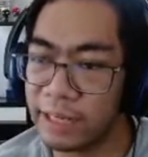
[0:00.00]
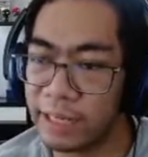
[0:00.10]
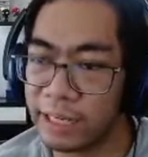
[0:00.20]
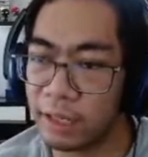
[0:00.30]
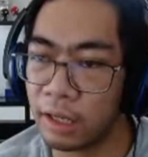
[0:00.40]

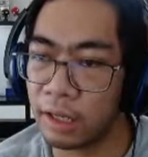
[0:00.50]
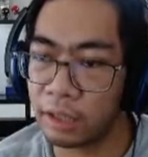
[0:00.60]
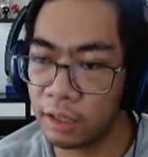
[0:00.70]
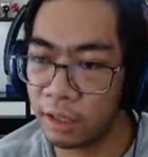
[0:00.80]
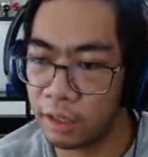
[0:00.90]
in there
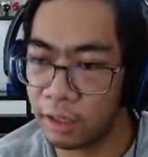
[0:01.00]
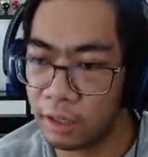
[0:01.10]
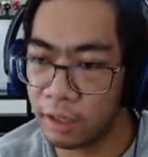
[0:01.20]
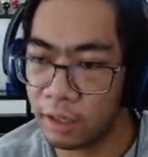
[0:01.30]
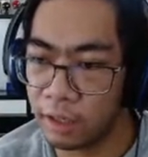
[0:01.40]

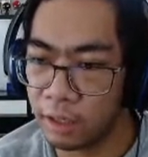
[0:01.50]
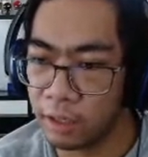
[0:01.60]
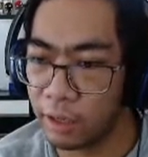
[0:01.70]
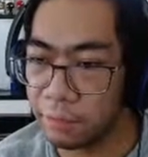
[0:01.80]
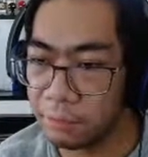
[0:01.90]

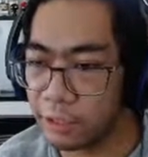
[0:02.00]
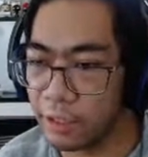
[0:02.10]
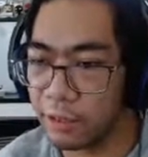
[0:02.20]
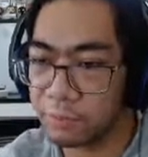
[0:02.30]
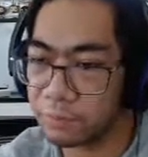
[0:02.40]
you go.